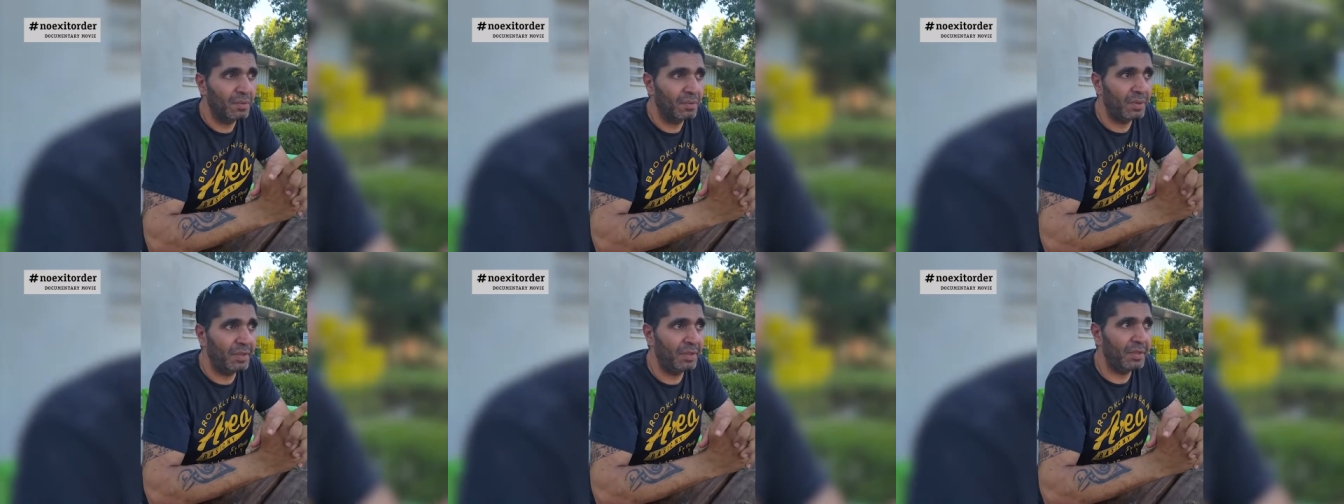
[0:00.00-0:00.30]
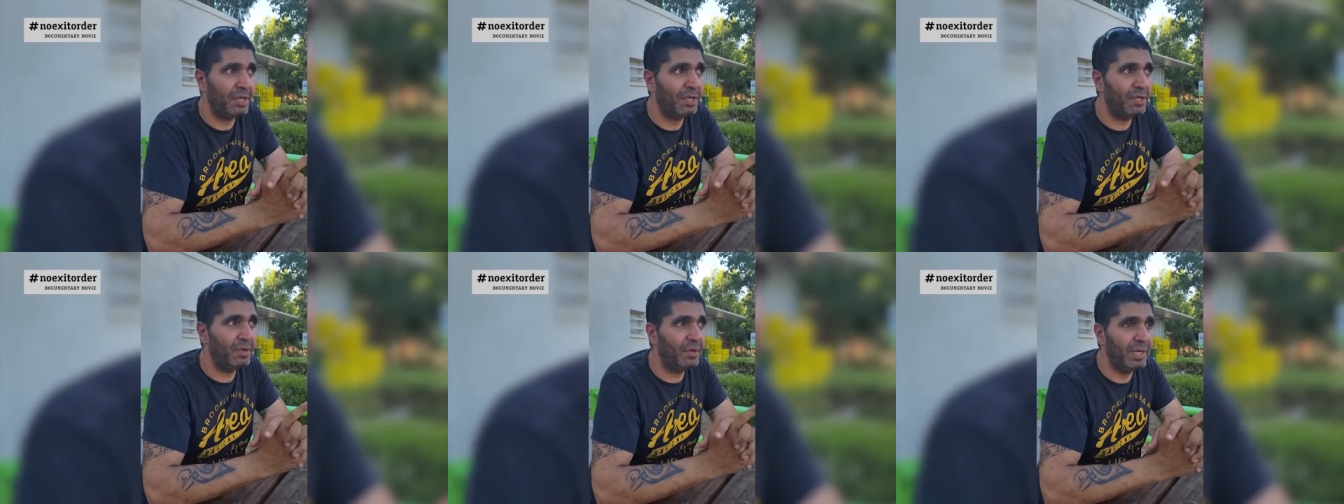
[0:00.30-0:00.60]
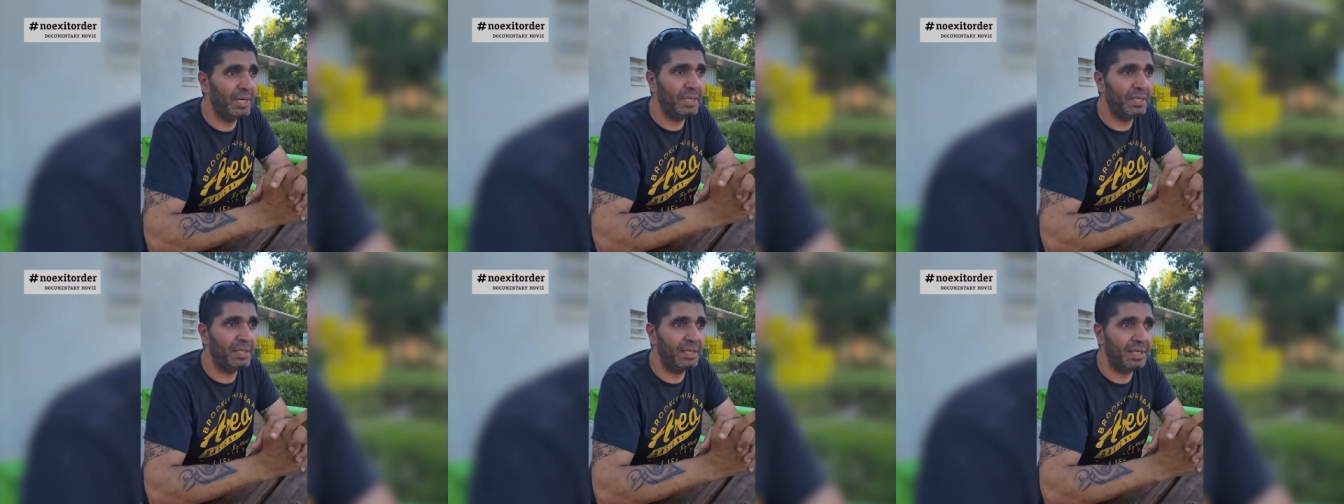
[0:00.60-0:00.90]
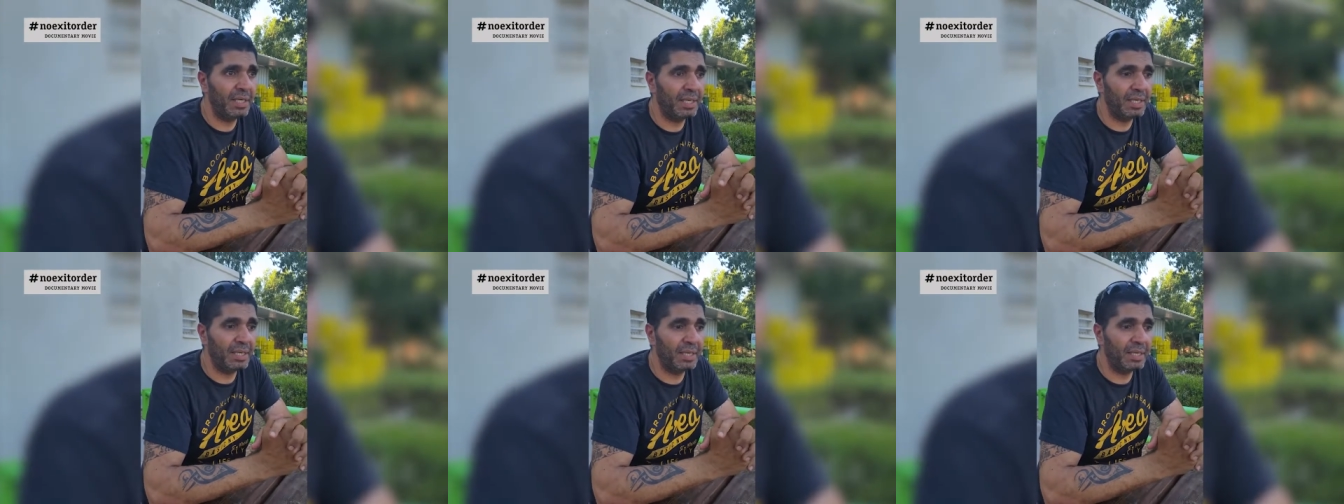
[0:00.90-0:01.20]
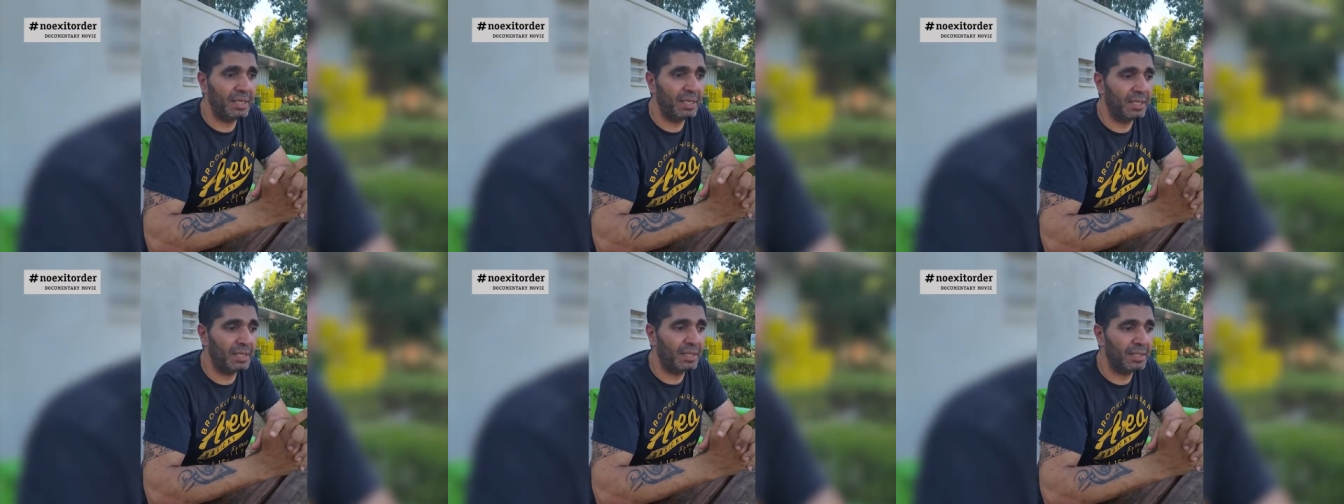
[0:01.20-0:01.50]
when the UN
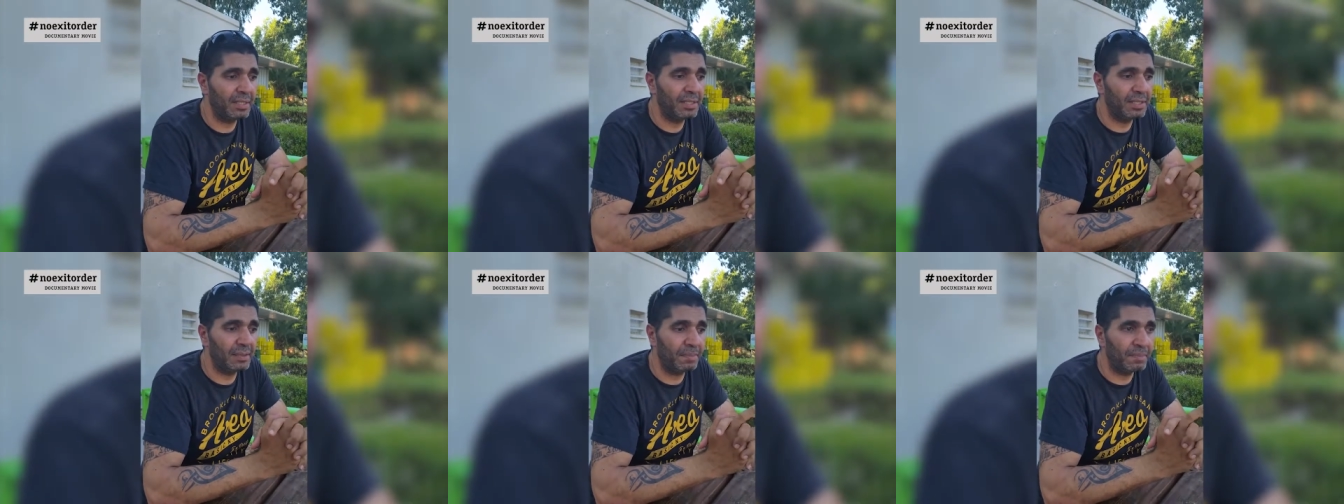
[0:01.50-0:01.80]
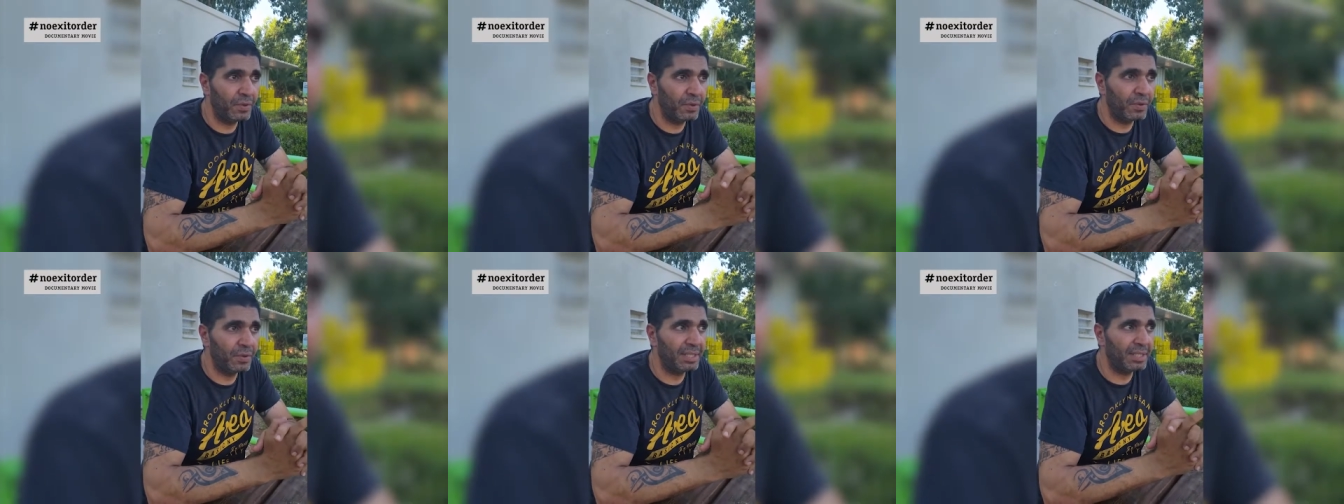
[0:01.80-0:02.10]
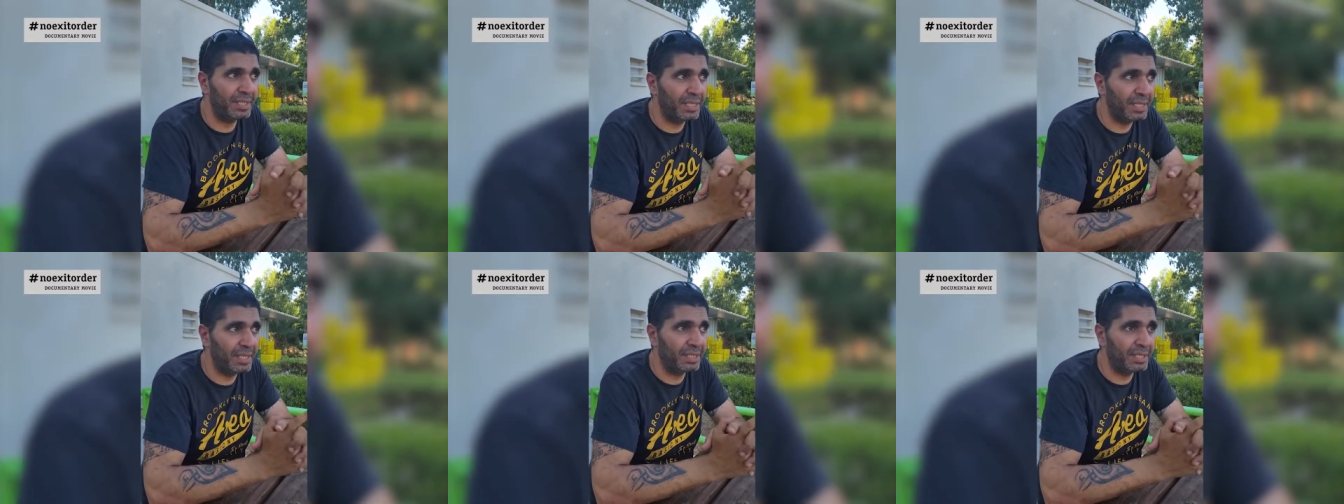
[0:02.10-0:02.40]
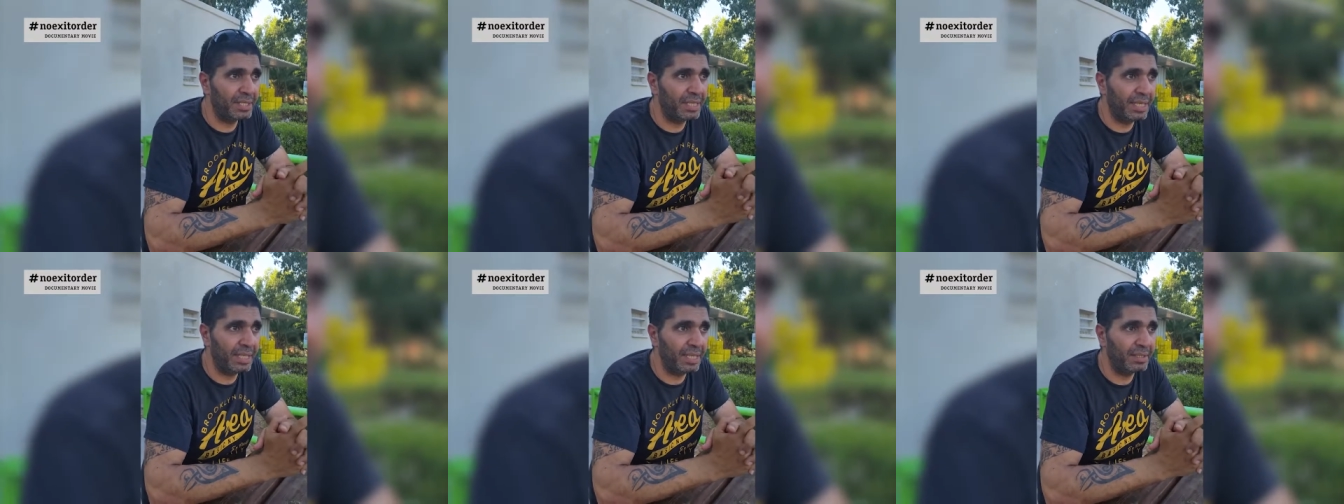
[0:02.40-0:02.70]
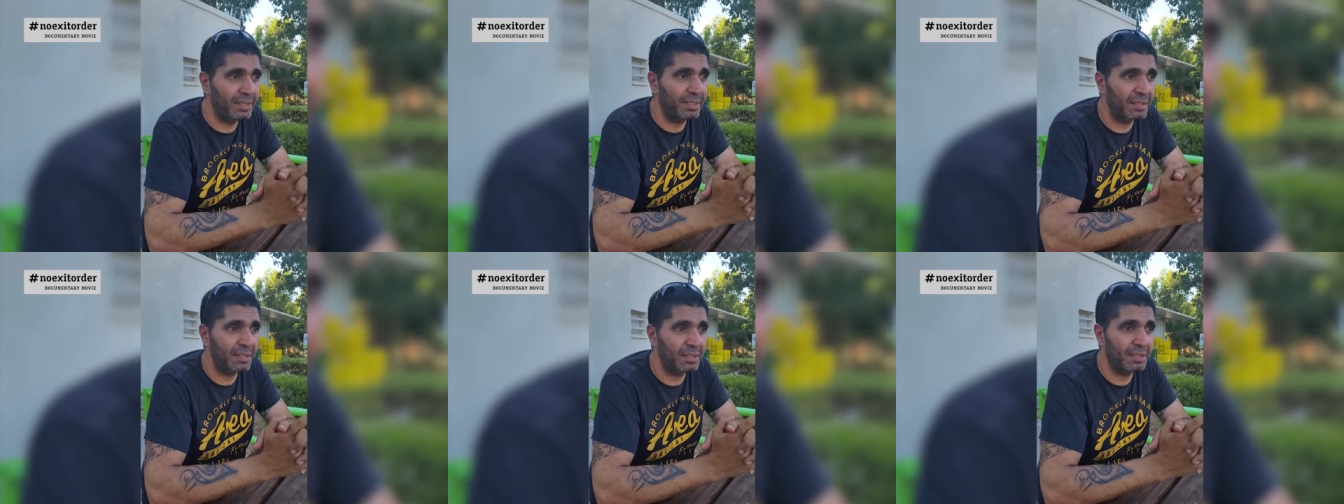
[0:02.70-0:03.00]
support this state,